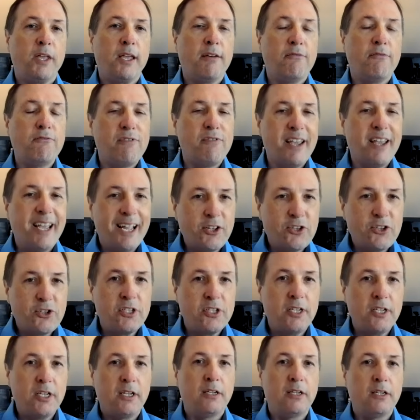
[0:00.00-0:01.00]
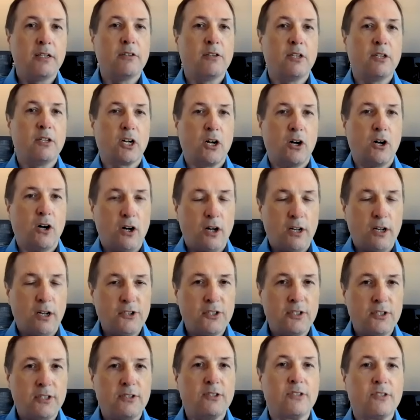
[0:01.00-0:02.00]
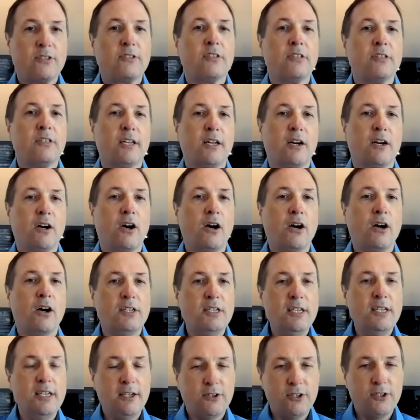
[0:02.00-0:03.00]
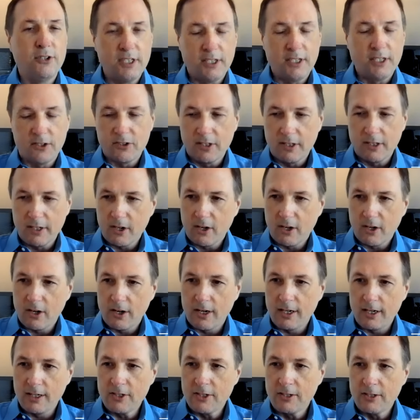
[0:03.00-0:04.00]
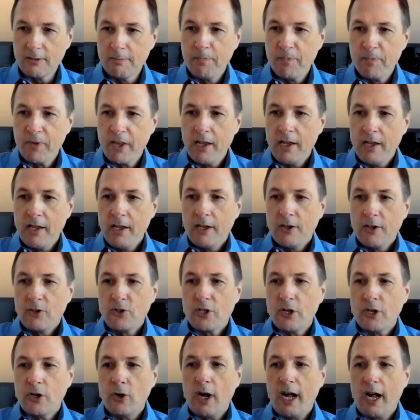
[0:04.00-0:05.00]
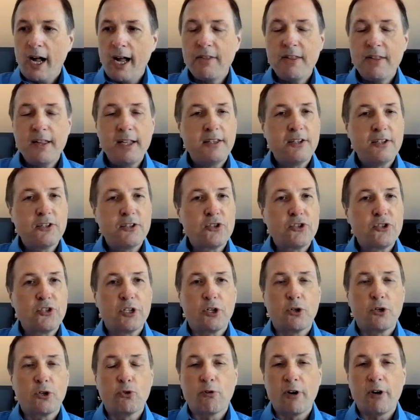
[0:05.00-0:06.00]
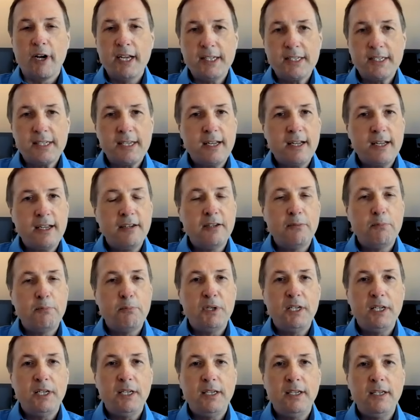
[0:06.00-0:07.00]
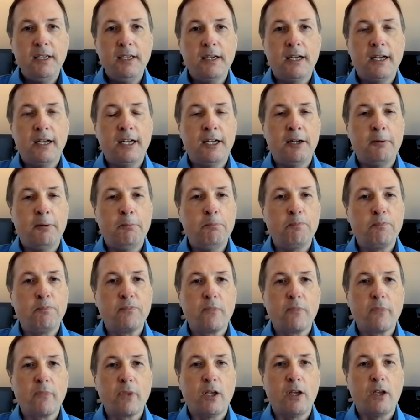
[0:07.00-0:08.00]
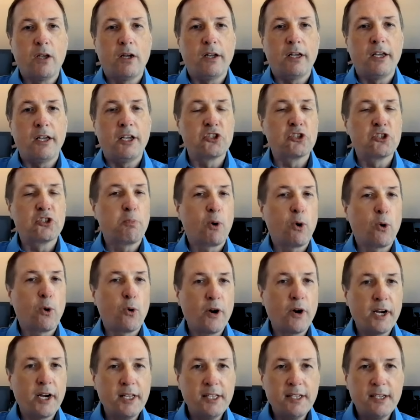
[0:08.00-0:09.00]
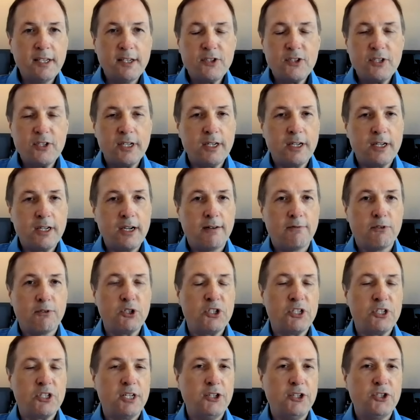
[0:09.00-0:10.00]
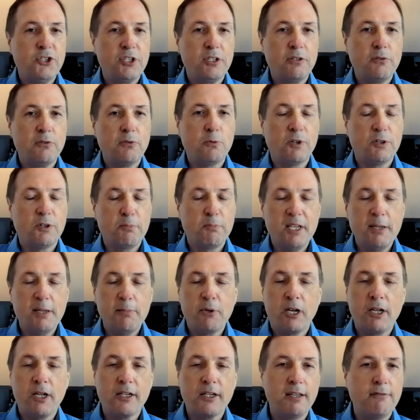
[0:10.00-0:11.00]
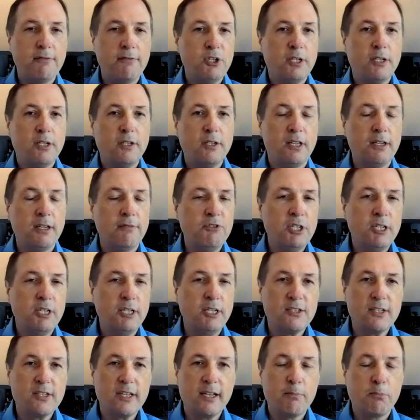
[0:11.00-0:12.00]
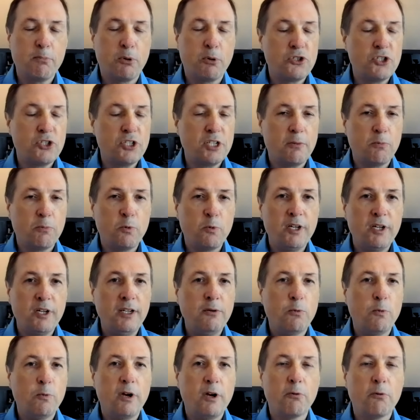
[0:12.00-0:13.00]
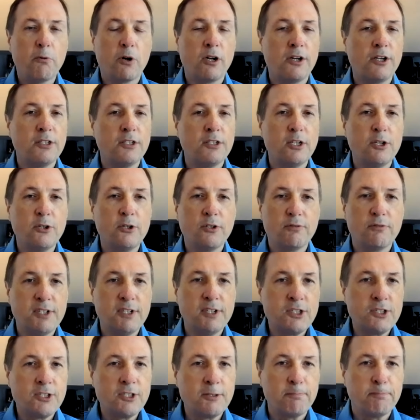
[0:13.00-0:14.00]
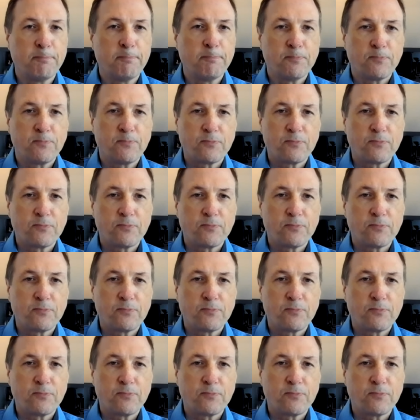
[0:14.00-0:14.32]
advancing the causes that are near and dear to their hearts. So I think this is a great time to be exploring this in conversation with people. I'll give you an example, Jim. We were on a donor visit,